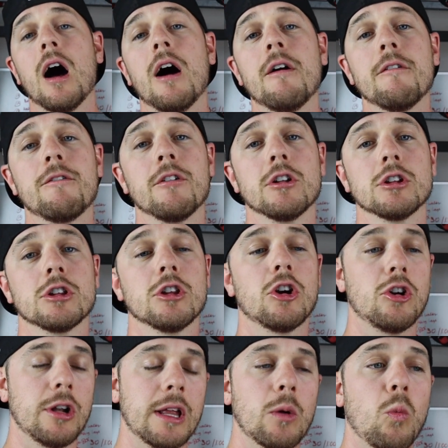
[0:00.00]
of
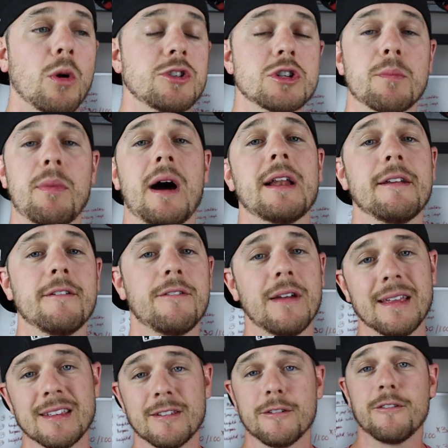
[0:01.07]
learning what your body f-
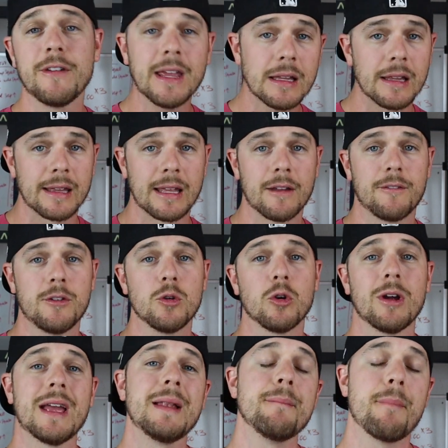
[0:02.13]
is feeling. If you
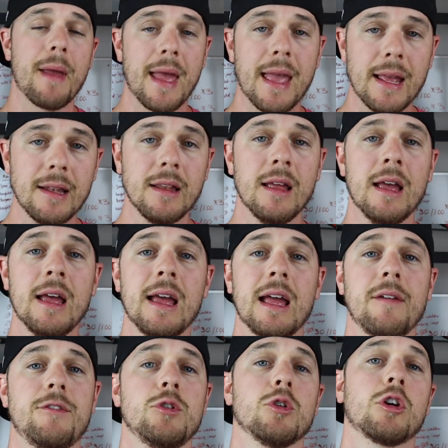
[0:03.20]
are in pain,
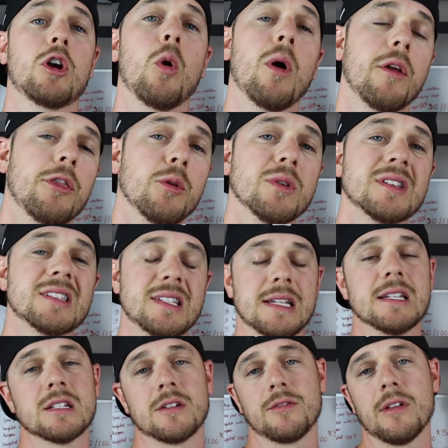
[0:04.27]
if you're going through a
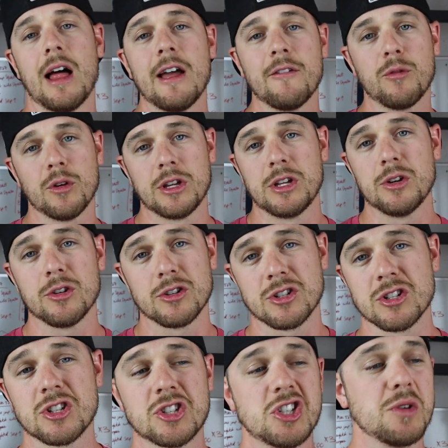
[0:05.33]
season of life where you're
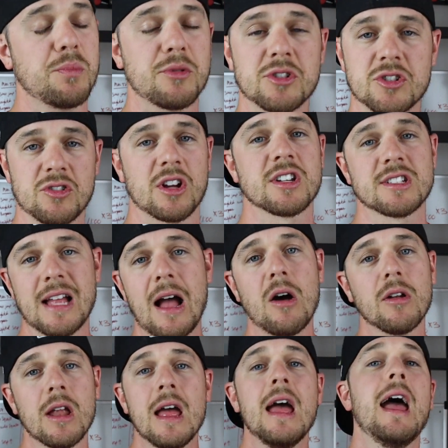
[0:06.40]
just super stressed
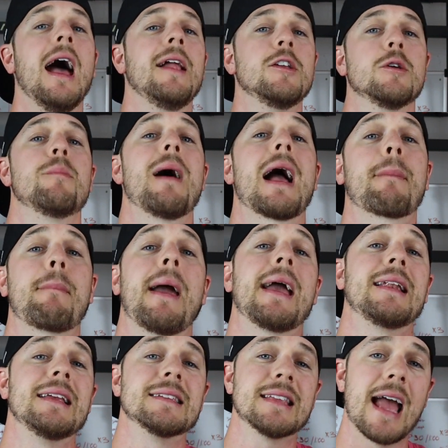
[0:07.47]
out and your back
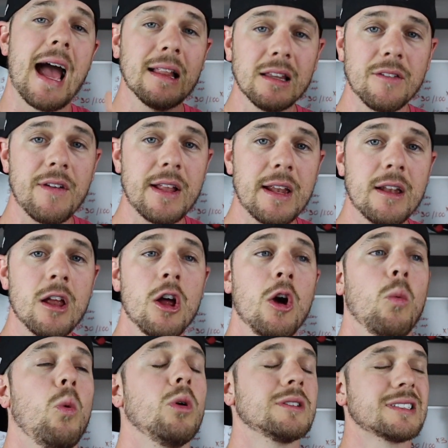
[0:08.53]
pain is elevated,
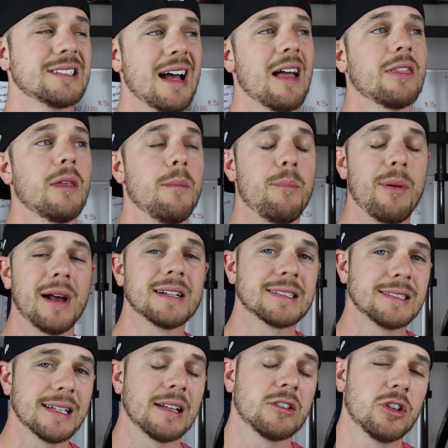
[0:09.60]
well, it's not the
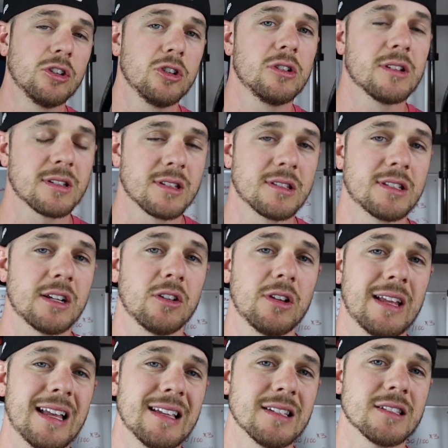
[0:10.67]
best thing to do
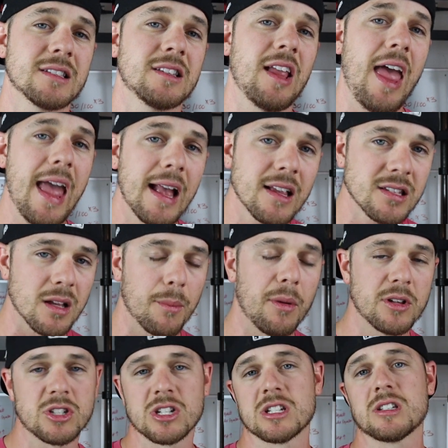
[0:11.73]
necessarily is takes a
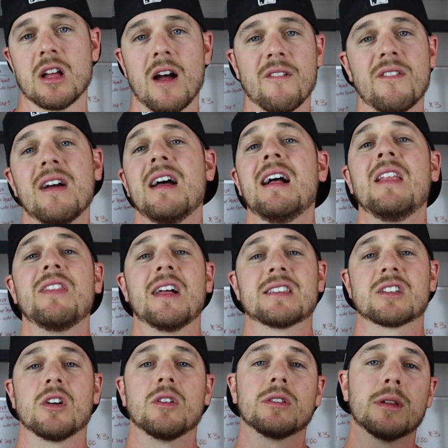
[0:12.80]
bunch of stuff
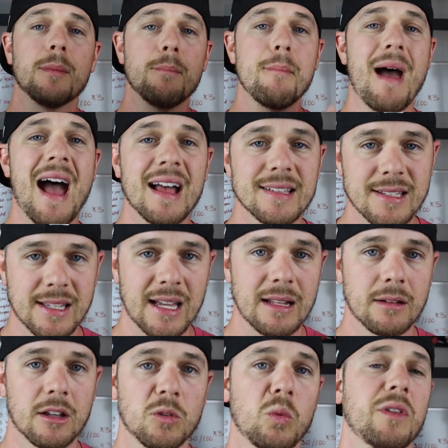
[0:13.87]
that's going to mask
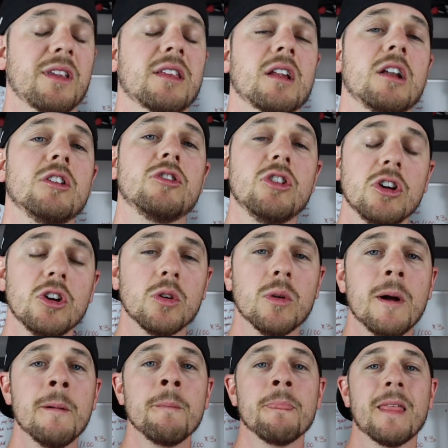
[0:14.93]
it. Because what it's going to
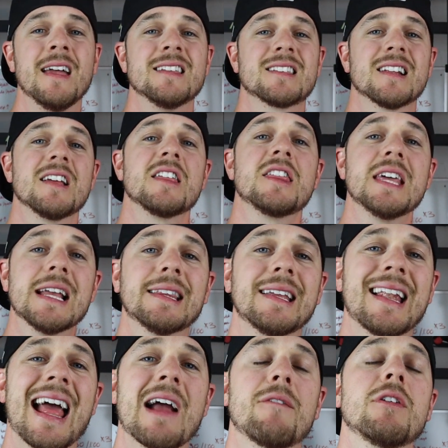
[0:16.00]
do is going to think
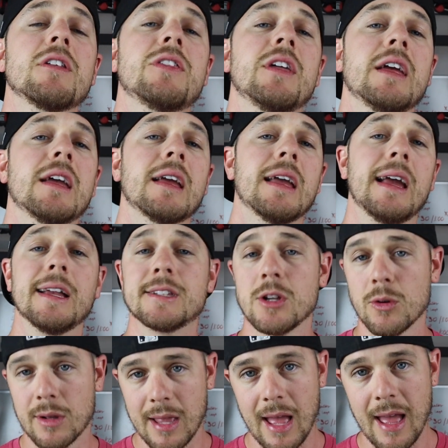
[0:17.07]
that everything is
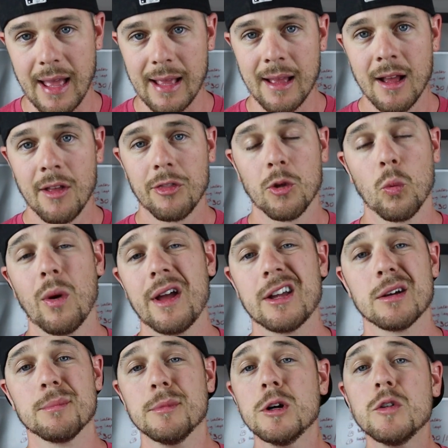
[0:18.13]
okay. The way
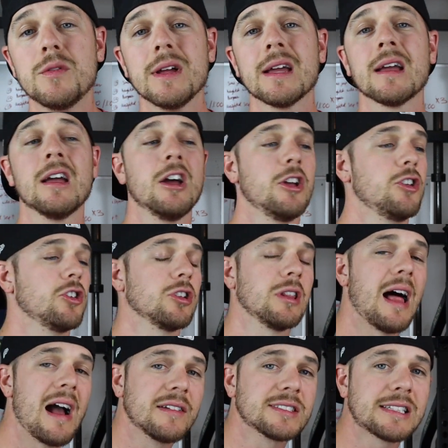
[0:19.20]
you're moving, your
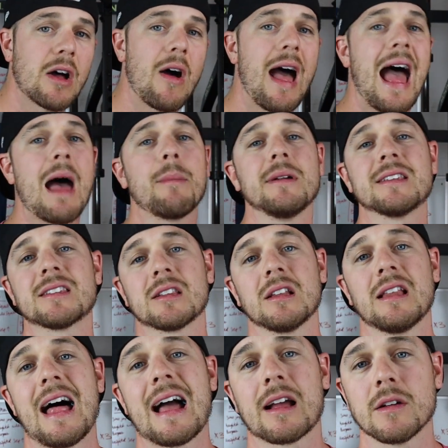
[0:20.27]
lifestyle habits, the
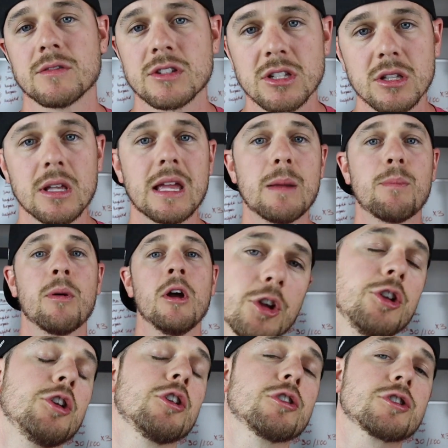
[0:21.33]
lack of sleep,
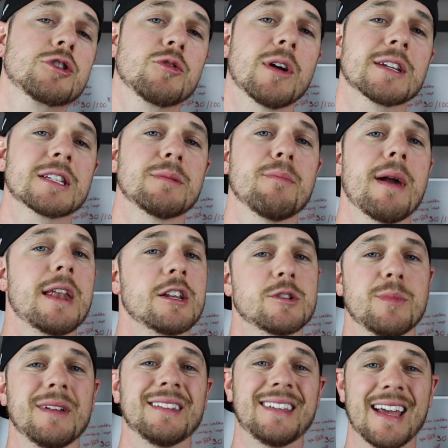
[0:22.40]
your stress
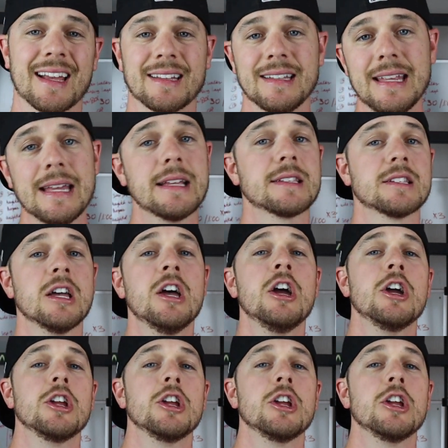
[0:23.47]
management techniques.